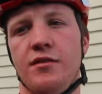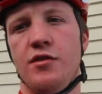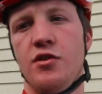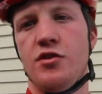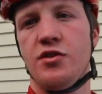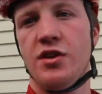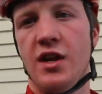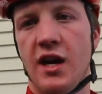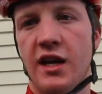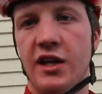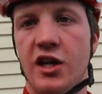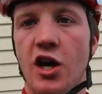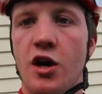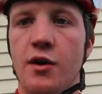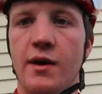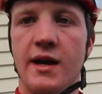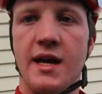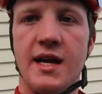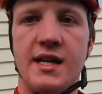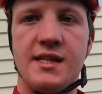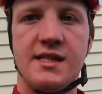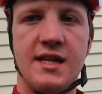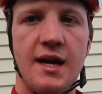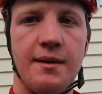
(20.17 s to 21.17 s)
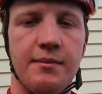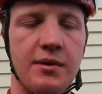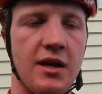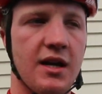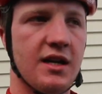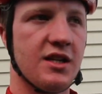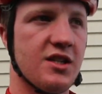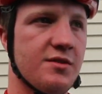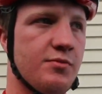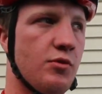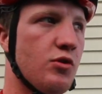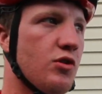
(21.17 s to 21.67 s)
the route that I go, it heads up
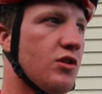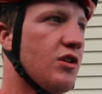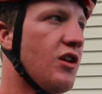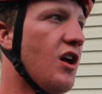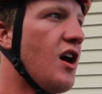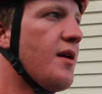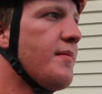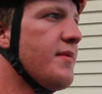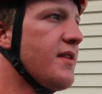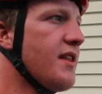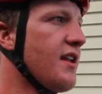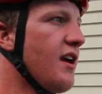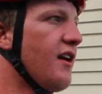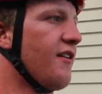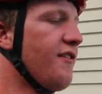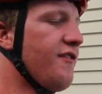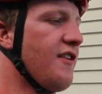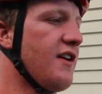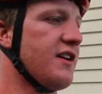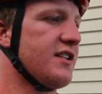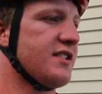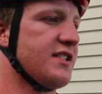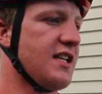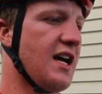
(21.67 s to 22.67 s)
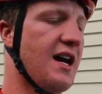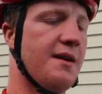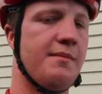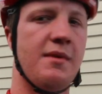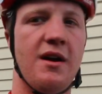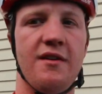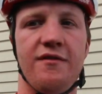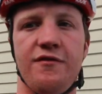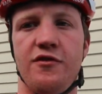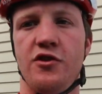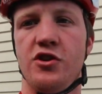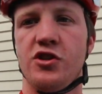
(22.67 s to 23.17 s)
like a small climb, and then I'll start
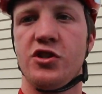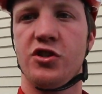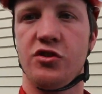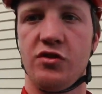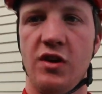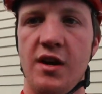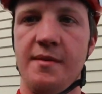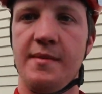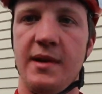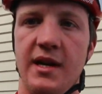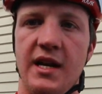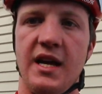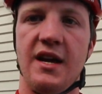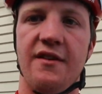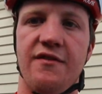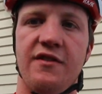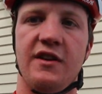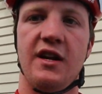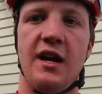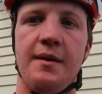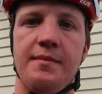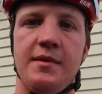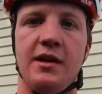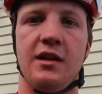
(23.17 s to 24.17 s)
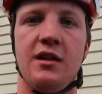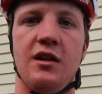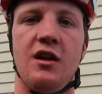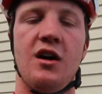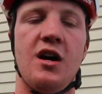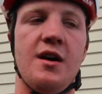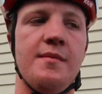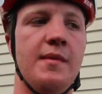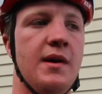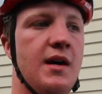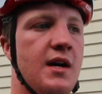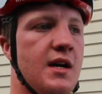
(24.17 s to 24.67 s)
my first 3-minute effort up the
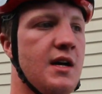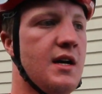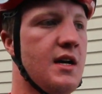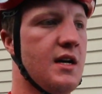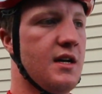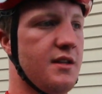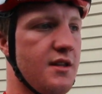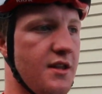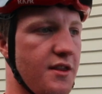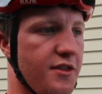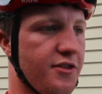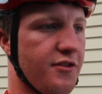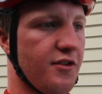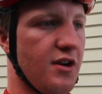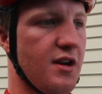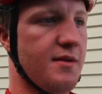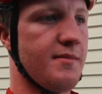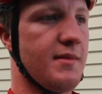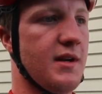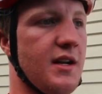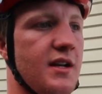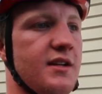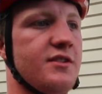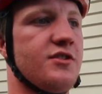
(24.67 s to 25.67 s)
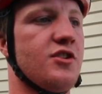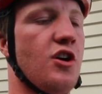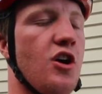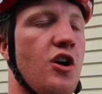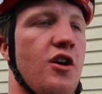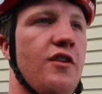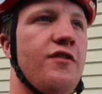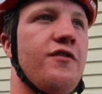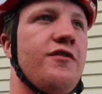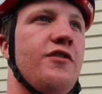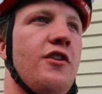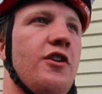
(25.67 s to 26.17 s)
climb, and then 3 minutes
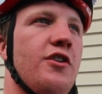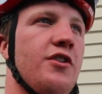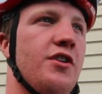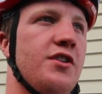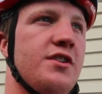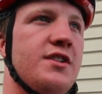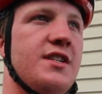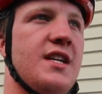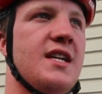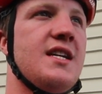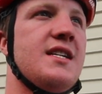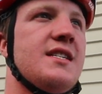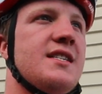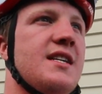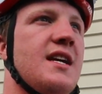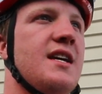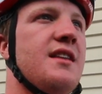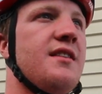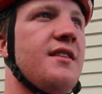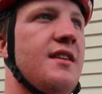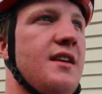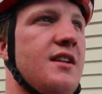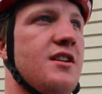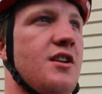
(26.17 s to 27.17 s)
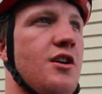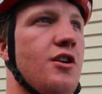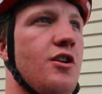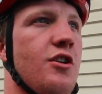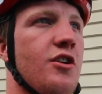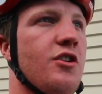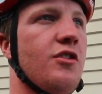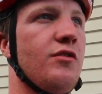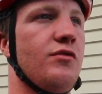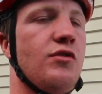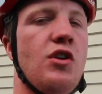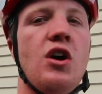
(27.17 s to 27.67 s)
off on the descent, then
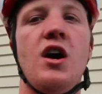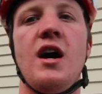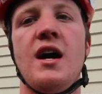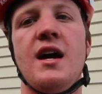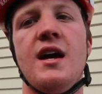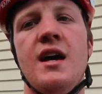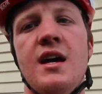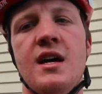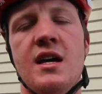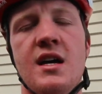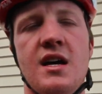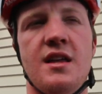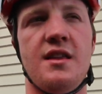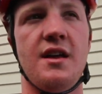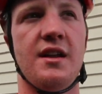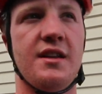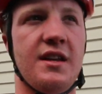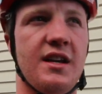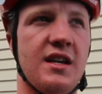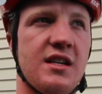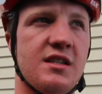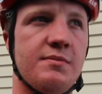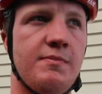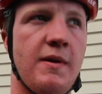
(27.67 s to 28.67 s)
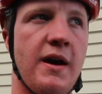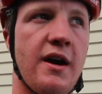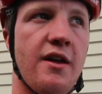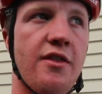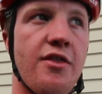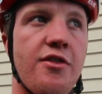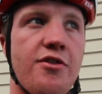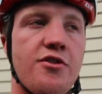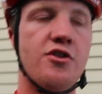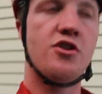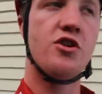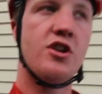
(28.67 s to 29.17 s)
hook a right, and I think it's
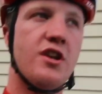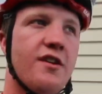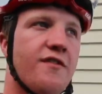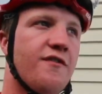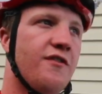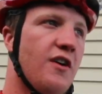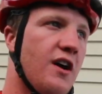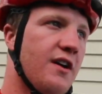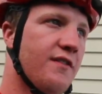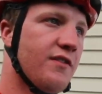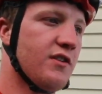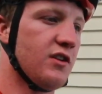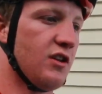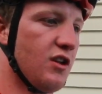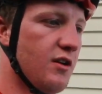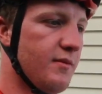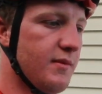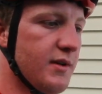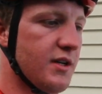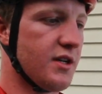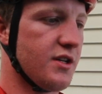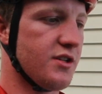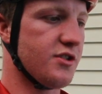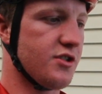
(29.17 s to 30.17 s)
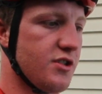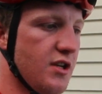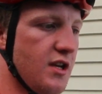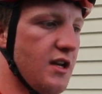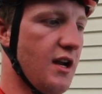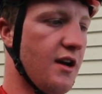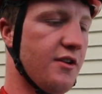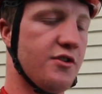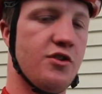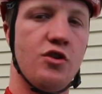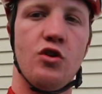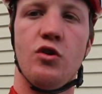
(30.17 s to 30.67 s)
about 35 kilometers,
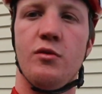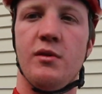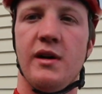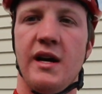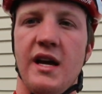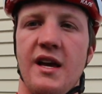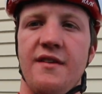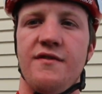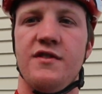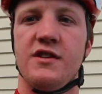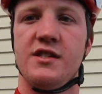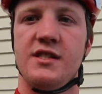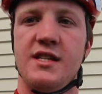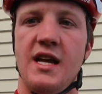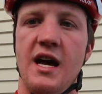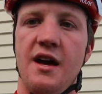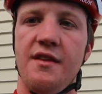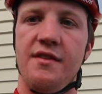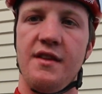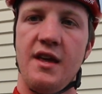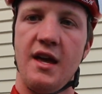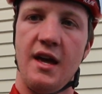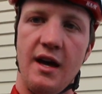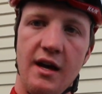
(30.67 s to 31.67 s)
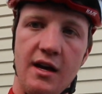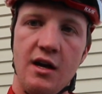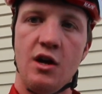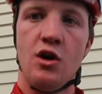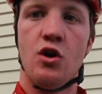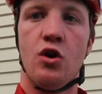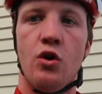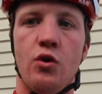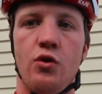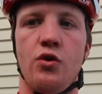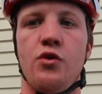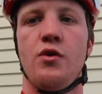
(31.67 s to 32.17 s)
and I'll do all my efforts down there
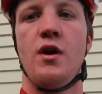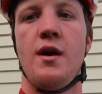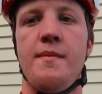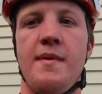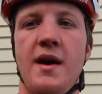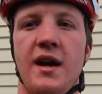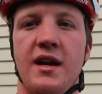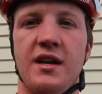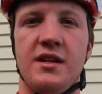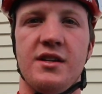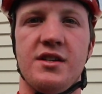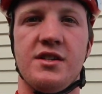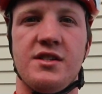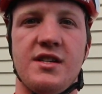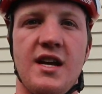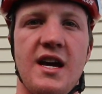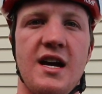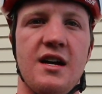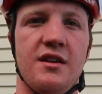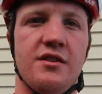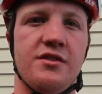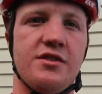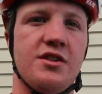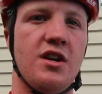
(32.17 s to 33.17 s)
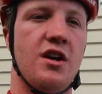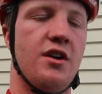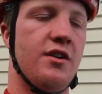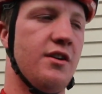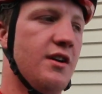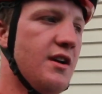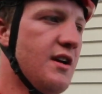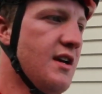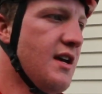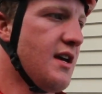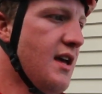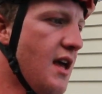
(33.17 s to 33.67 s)
all the way back into town.
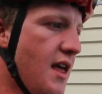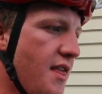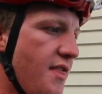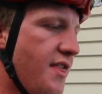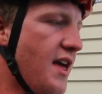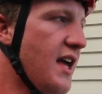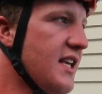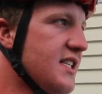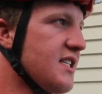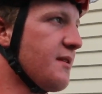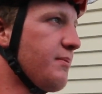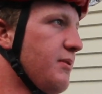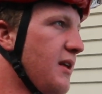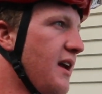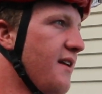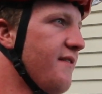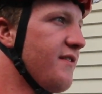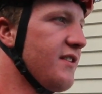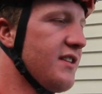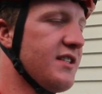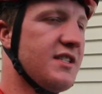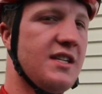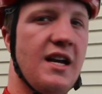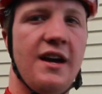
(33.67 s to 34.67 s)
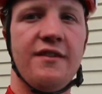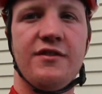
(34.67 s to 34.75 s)
So that's the plan for this